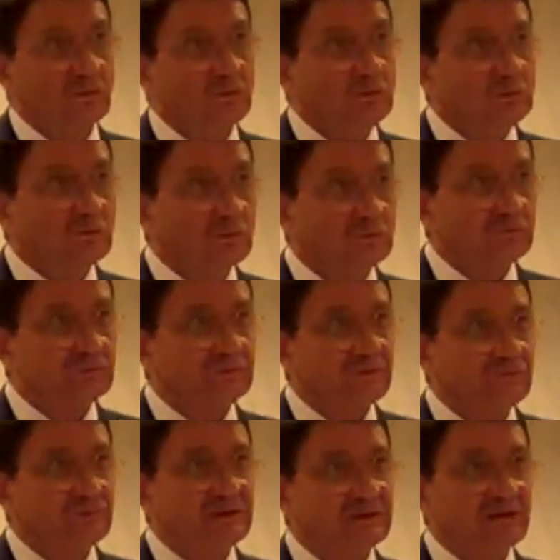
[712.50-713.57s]
almost
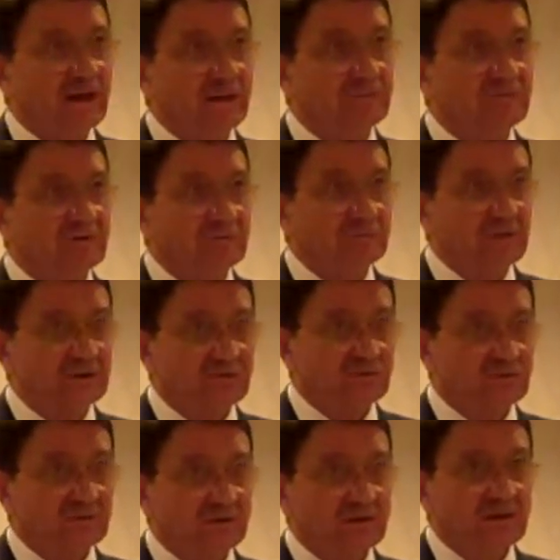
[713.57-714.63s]
3 times as
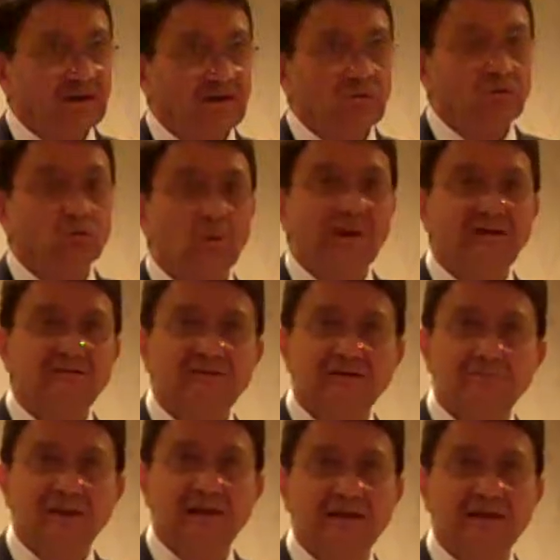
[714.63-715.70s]
much.
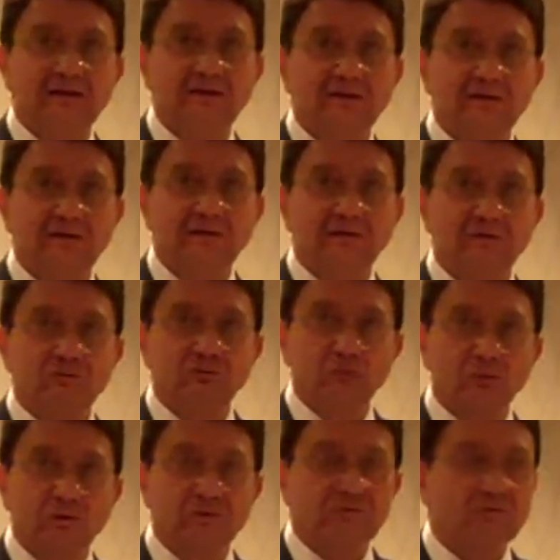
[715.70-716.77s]
20 million
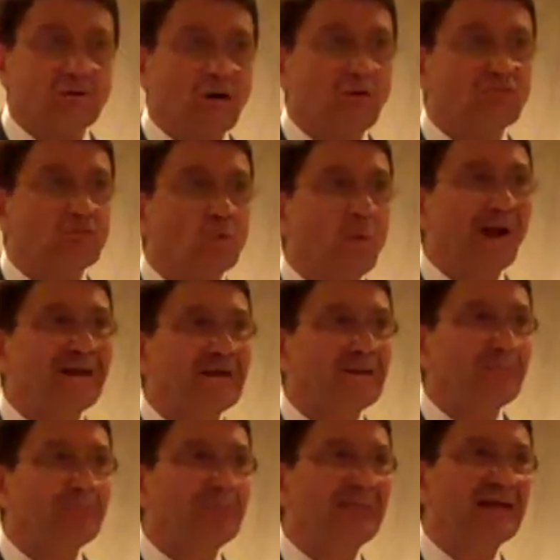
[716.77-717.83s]
short of 1
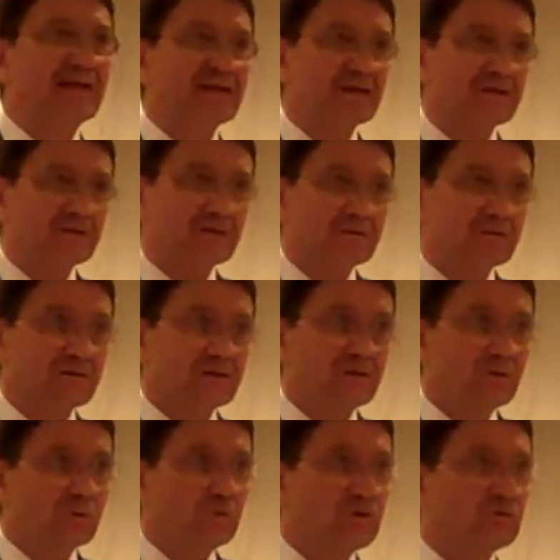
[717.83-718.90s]
billion,
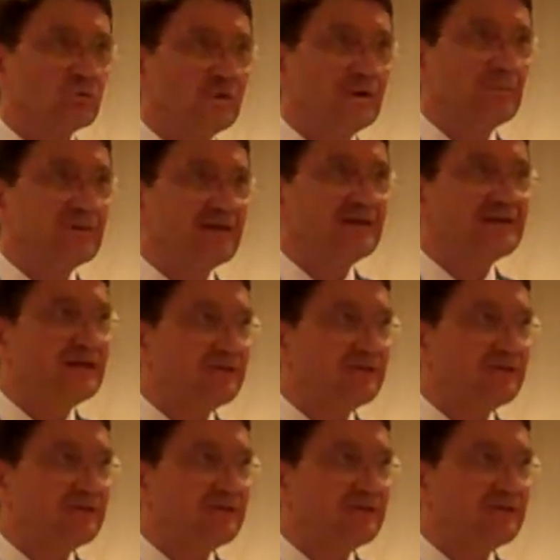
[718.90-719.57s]
which will be